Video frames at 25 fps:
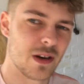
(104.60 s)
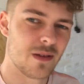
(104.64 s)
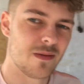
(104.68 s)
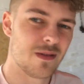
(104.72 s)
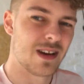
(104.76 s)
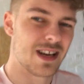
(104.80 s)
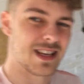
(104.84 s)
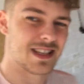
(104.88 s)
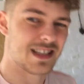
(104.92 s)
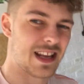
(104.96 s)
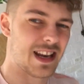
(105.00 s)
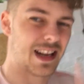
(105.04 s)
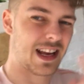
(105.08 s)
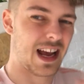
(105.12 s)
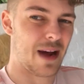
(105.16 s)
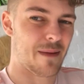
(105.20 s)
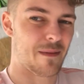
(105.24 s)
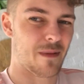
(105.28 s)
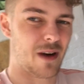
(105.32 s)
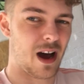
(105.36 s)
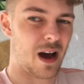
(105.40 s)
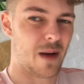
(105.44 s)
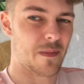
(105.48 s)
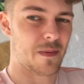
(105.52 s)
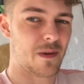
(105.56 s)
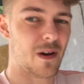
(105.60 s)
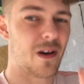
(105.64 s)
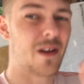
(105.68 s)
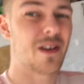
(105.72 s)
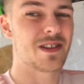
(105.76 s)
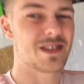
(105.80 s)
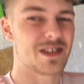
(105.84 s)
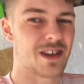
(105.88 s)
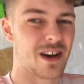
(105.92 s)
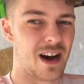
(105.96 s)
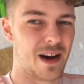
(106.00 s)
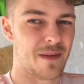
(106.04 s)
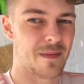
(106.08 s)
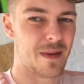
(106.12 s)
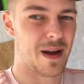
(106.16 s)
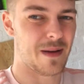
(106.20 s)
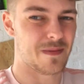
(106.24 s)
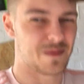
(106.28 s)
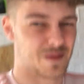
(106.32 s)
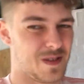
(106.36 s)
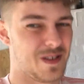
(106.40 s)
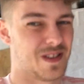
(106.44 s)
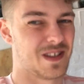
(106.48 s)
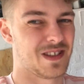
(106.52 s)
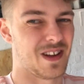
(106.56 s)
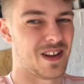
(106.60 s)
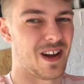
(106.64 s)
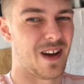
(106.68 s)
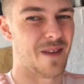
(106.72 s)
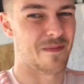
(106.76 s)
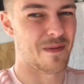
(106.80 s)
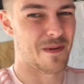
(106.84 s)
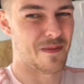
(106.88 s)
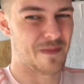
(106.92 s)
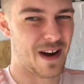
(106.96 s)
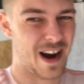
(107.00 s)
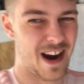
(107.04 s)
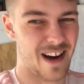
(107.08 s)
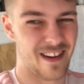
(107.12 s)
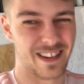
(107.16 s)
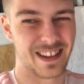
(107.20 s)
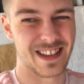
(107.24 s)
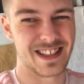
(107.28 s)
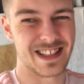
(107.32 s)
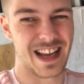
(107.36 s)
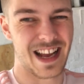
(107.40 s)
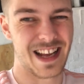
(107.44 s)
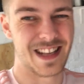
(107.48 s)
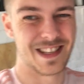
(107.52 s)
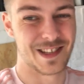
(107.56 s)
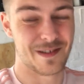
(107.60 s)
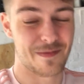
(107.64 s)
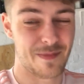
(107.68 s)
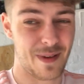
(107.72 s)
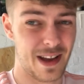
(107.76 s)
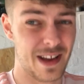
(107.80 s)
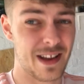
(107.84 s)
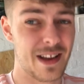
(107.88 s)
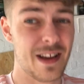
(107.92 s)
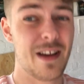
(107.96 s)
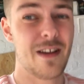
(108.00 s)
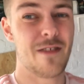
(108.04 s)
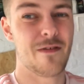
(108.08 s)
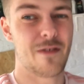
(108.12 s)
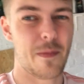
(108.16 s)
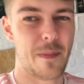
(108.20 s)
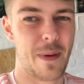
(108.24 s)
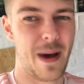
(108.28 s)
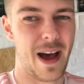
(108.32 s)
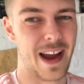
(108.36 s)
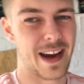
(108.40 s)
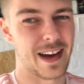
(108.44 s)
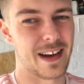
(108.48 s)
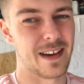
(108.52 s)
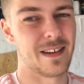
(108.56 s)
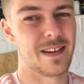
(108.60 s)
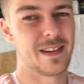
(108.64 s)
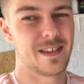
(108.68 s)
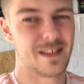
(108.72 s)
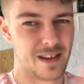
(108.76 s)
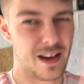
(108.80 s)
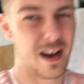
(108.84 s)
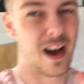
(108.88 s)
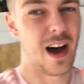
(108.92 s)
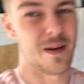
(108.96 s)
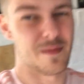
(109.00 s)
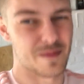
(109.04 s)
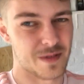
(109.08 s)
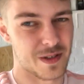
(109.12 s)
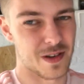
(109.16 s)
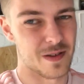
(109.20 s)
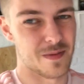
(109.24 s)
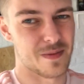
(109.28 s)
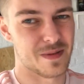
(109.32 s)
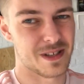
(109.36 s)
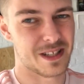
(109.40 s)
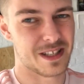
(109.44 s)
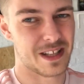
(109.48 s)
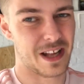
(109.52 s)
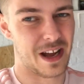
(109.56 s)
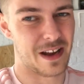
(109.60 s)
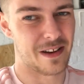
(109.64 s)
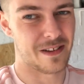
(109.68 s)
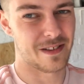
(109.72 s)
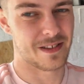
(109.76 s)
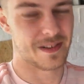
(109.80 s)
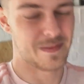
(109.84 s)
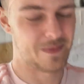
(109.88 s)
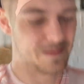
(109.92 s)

ado, let's set the camera up on a time lapse and start preparing this engine bay for paint. I'm super stoked.